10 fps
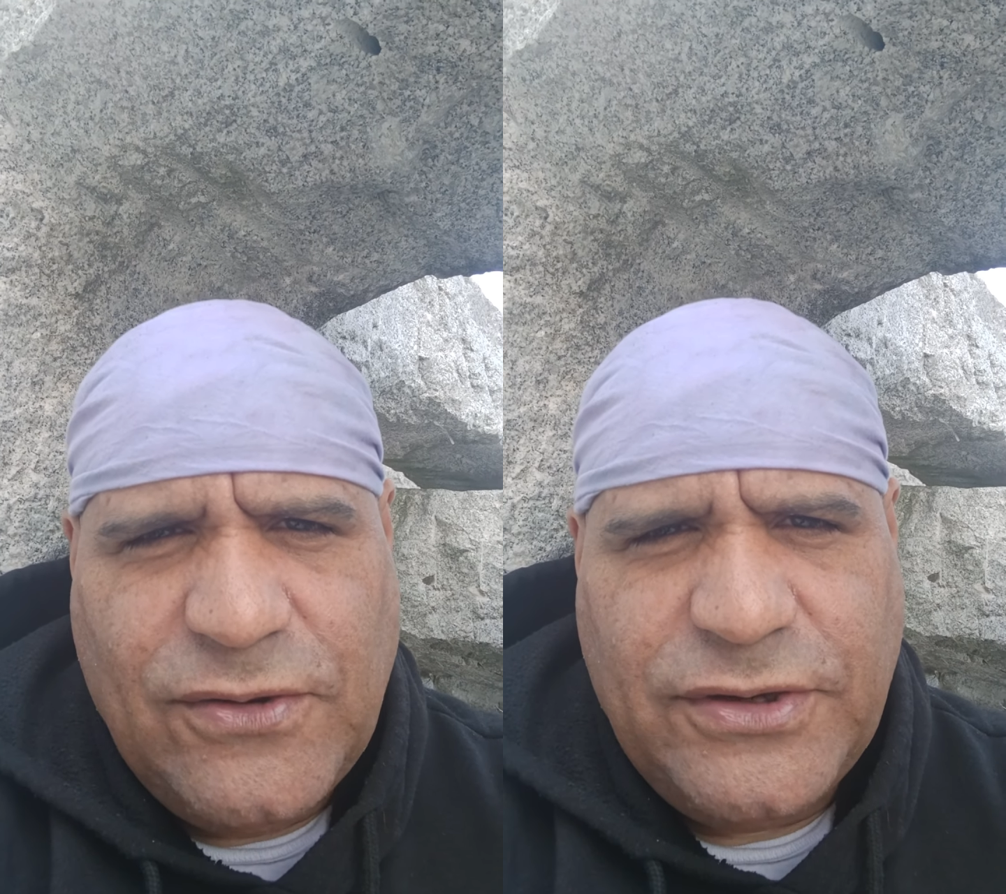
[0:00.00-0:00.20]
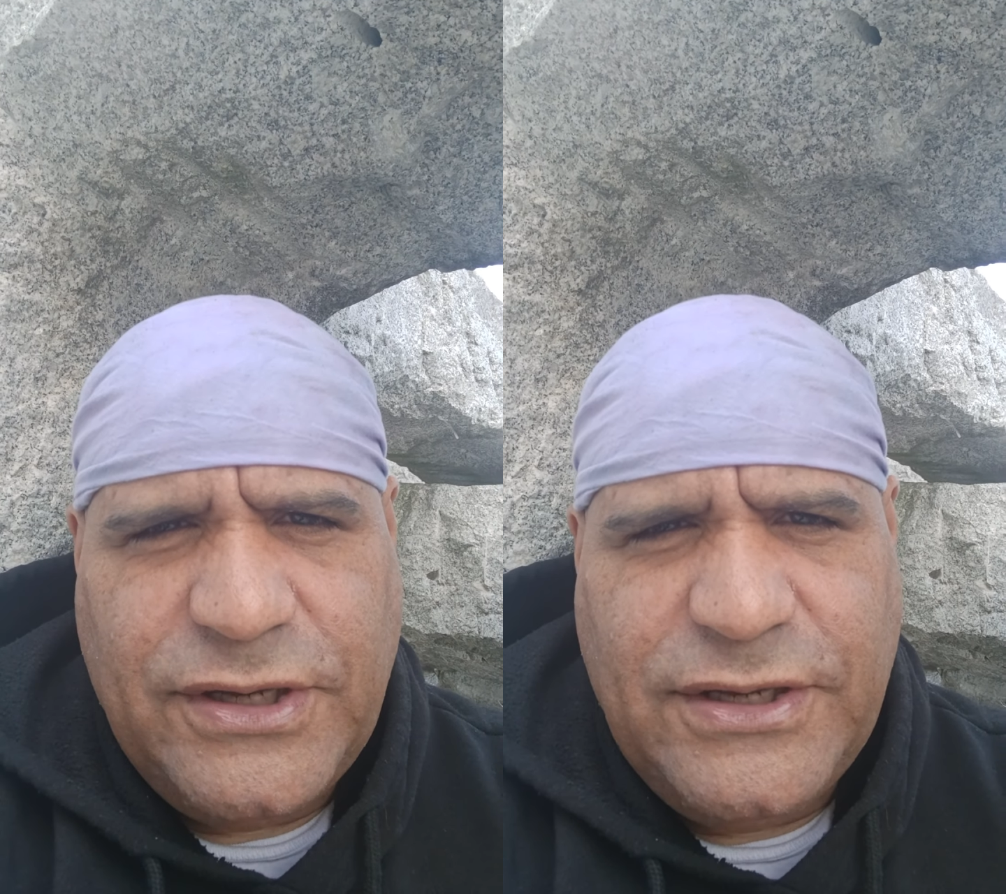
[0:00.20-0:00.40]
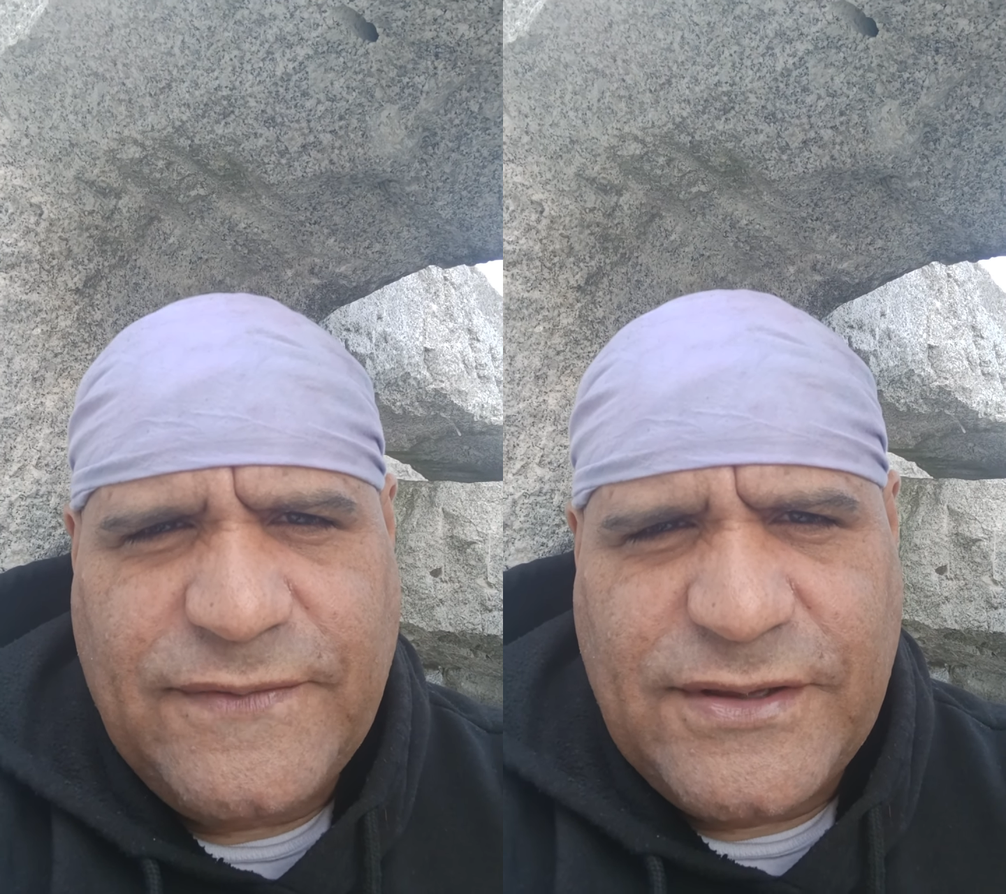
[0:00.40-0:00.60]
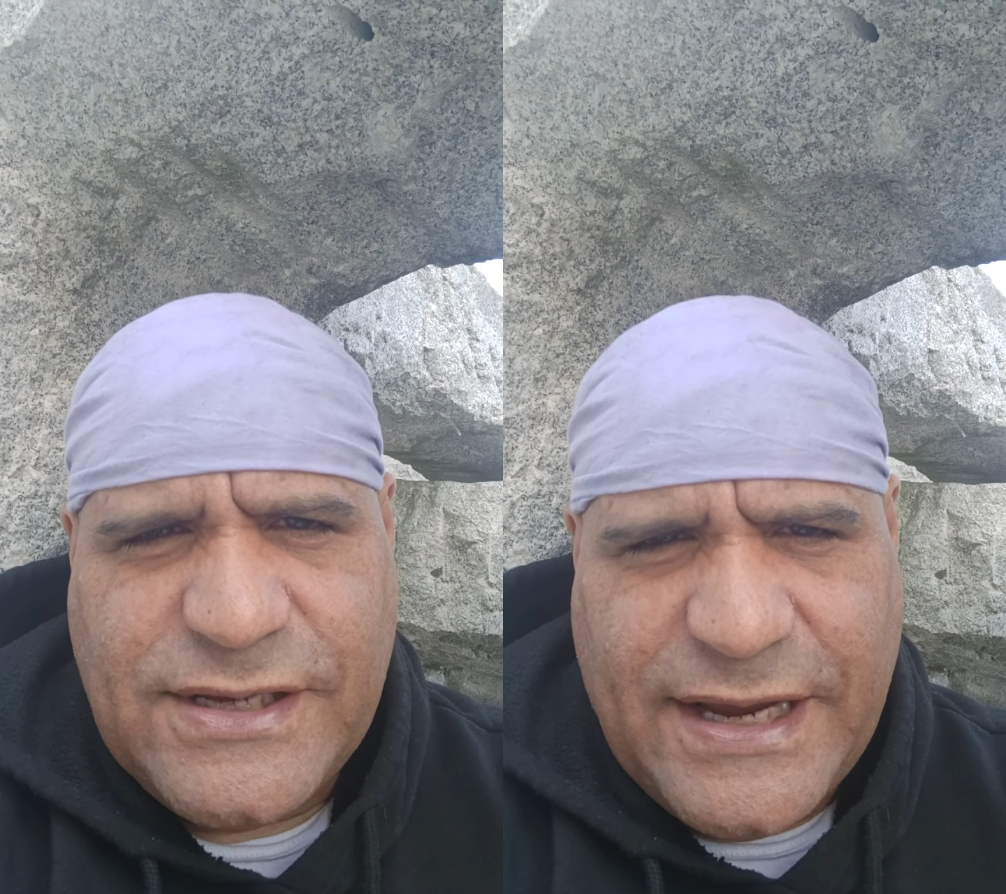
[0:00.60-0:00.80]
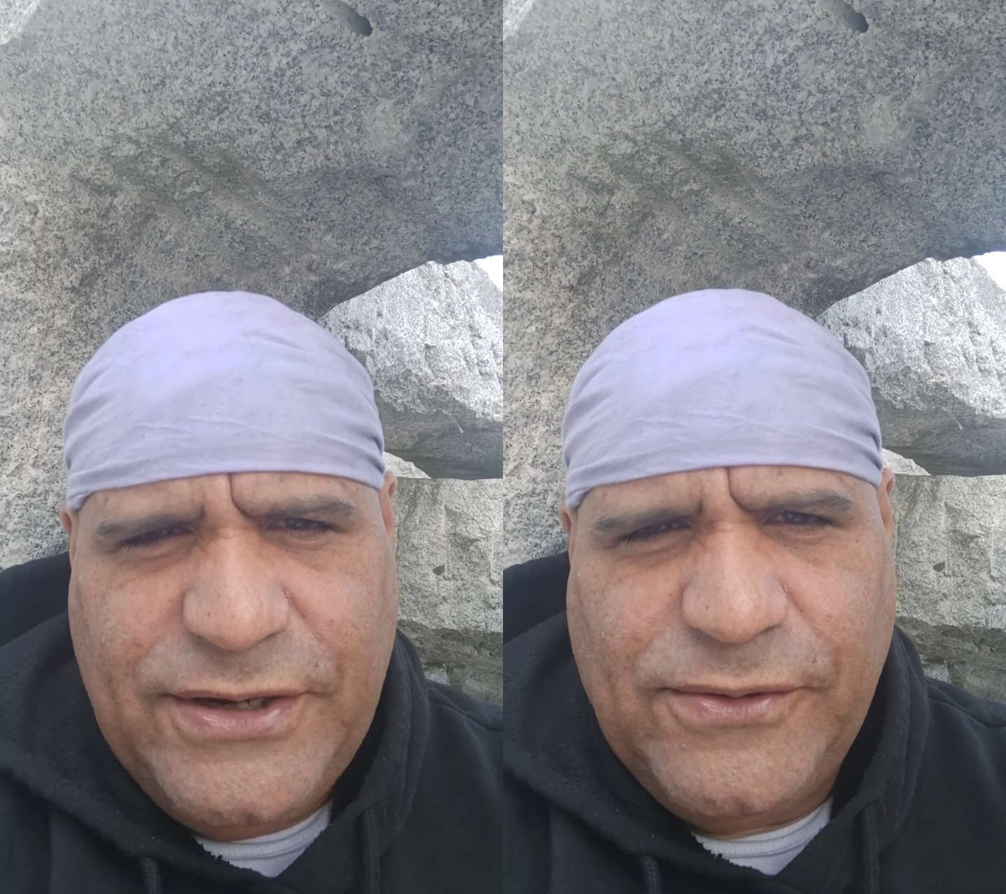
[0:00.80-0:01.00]
Ori of the
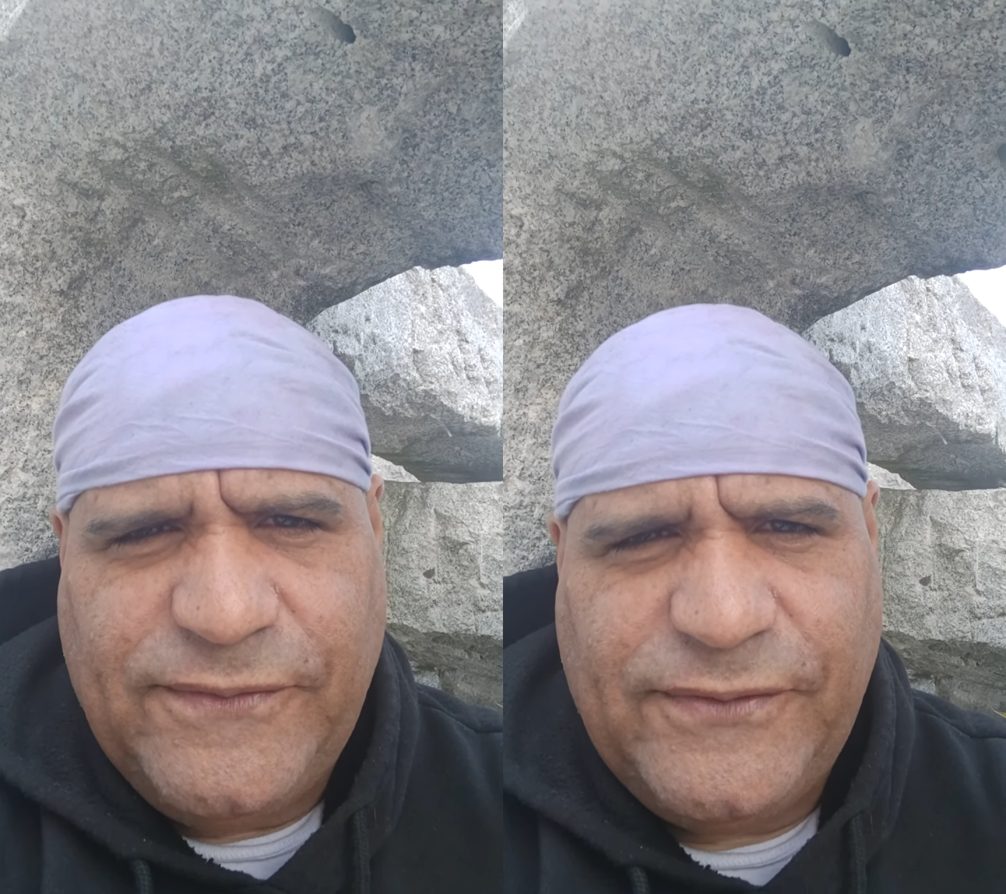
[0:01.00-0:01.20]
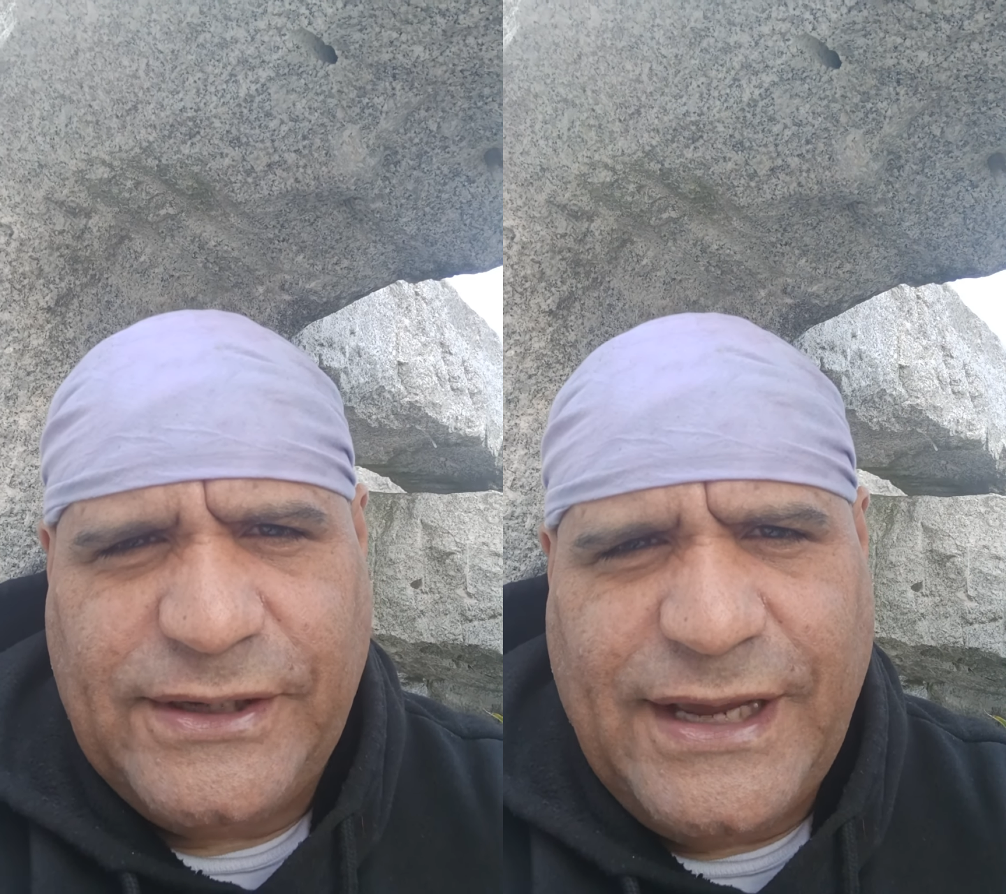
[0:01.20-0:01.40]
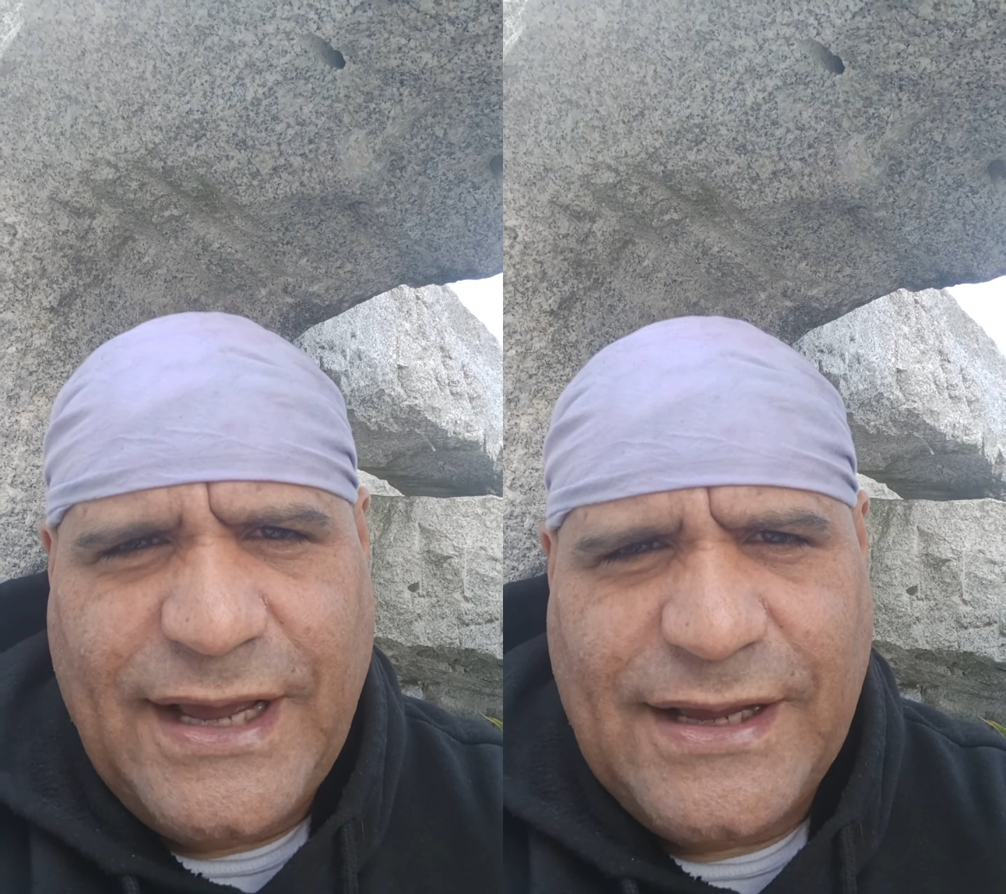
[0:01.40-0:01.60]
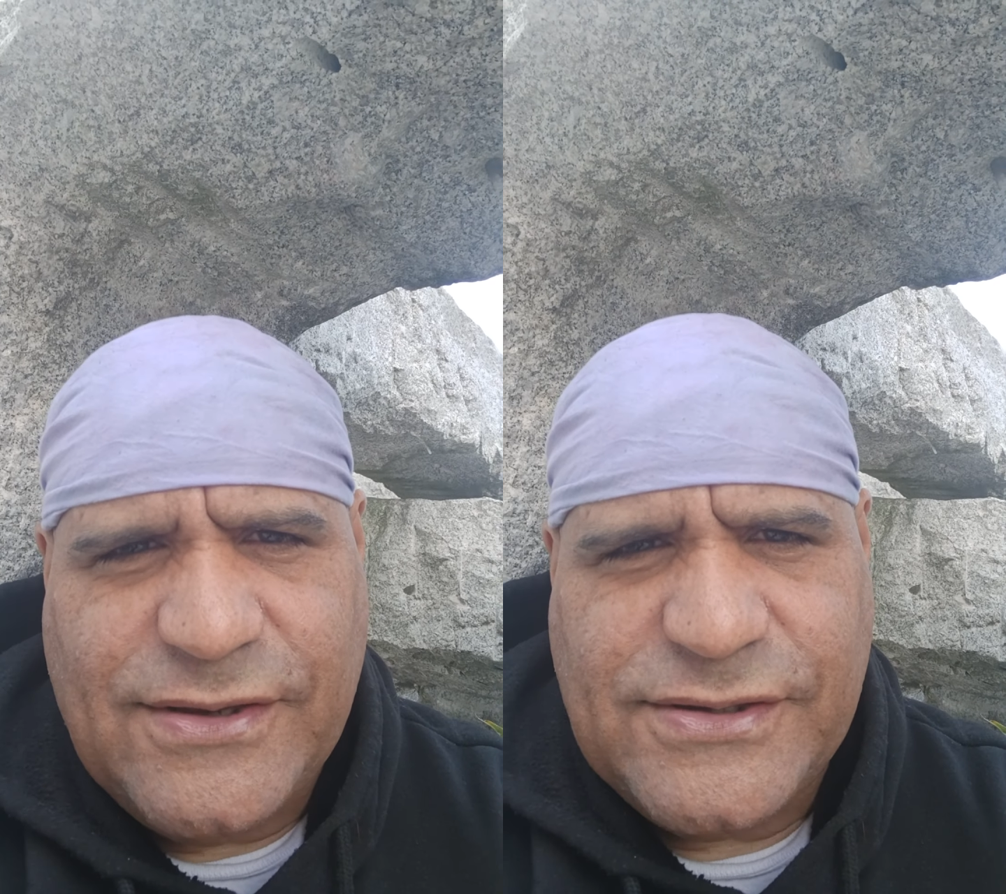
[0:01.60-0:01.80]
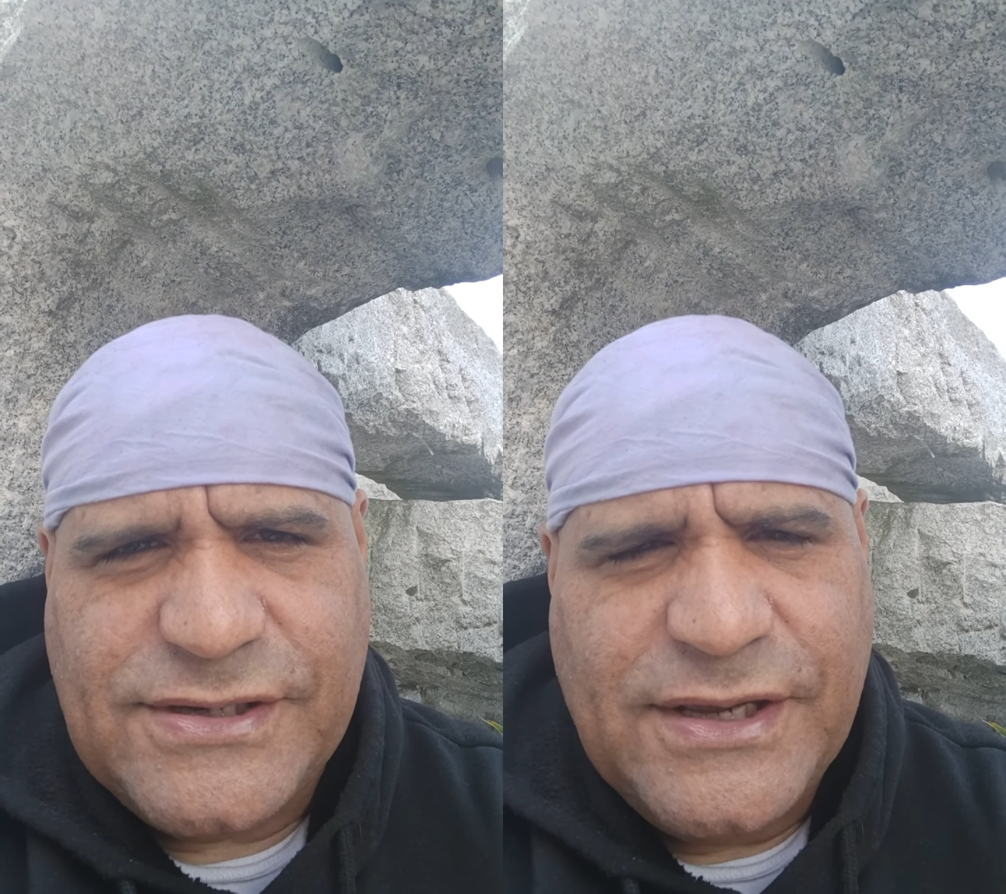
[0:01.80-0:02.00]
Taino
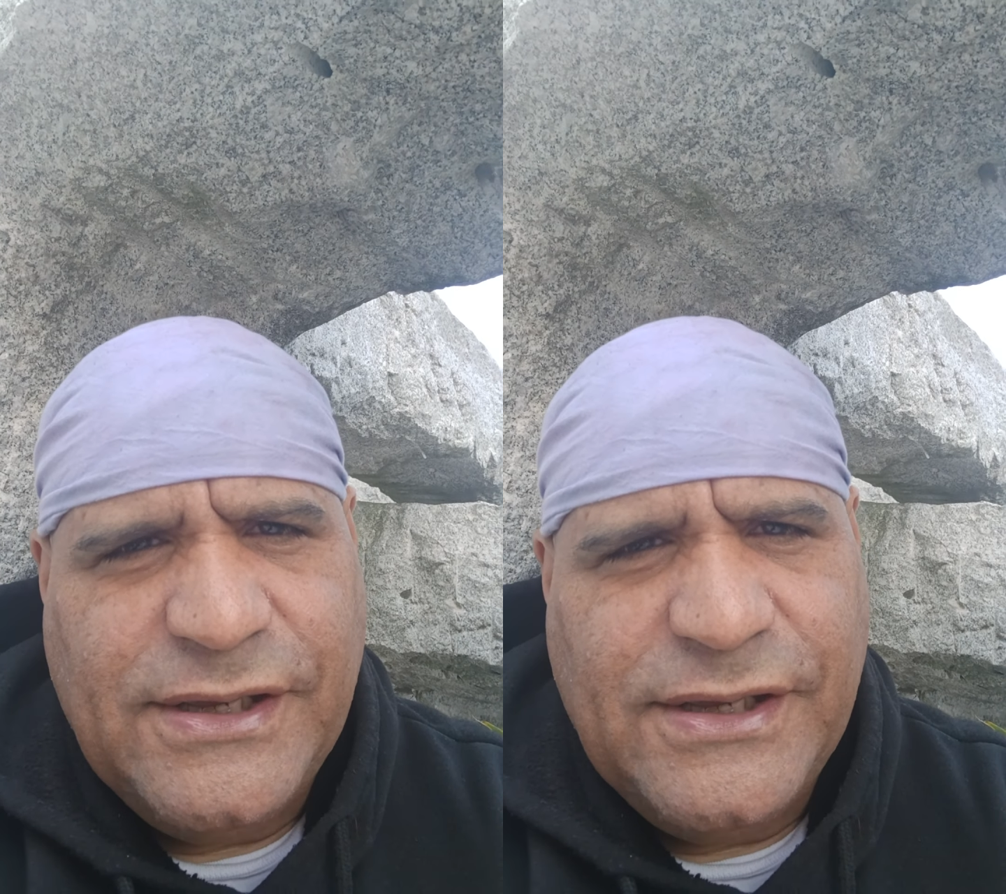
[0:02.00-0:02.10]
Funhouse.